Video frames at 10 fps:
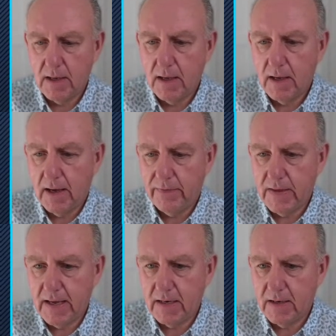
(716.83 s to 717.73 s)
And
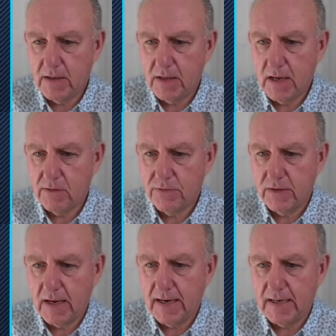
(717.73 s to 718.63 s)
then the other
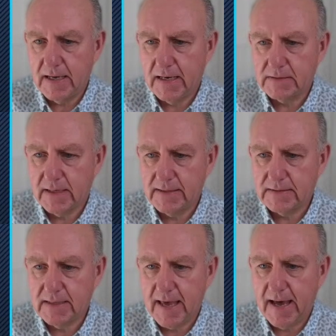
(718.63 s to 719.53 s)
thing I did is I
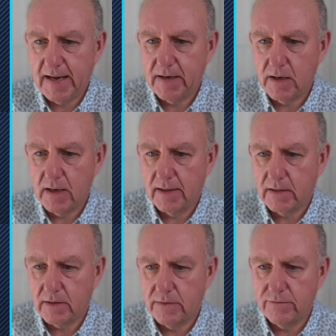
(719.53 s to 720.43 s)
had at the
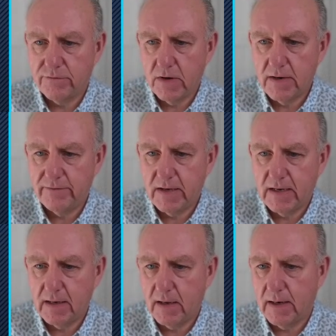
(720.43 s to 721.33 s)
front of it,
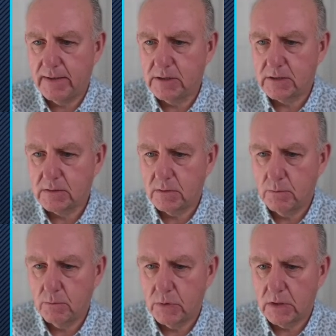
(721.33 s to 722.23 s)
and I just
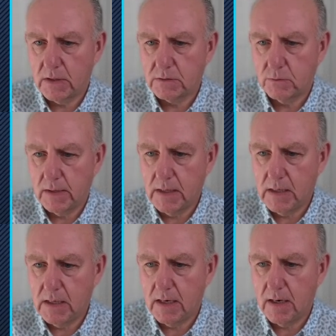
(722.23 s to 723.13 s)
put this one
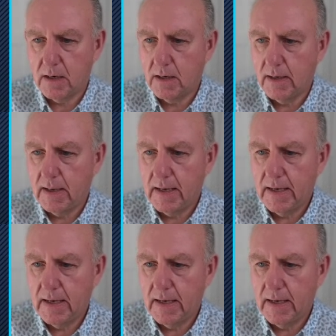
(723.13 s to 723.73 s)
here, it